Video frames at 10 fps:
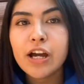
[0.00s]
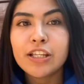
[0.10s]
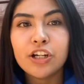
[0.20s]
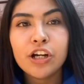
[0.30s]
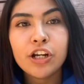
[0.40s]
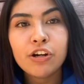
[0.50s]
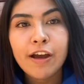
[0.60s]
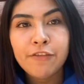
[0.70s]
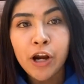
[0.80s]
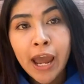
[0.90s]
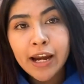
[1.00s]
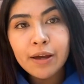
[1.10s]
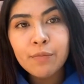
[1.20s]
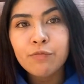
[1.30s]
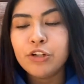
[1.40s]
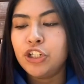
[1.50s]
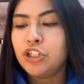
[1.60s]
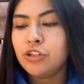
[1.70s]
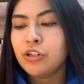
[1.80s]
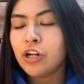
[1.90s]
guys are gonna grab your item, which
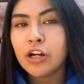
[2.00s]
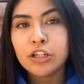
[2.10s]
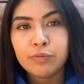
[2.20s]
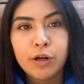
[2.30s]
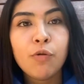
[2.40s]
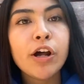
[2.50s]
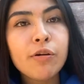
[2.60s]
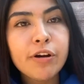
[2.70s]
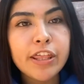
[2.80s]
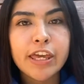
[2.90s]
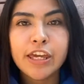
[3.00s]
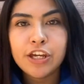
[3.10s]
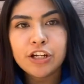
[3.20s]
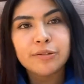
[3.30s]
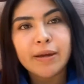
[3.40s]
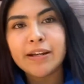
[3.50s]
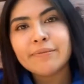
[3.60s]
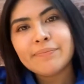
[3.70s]
you're gonna spray water with. Here's mine.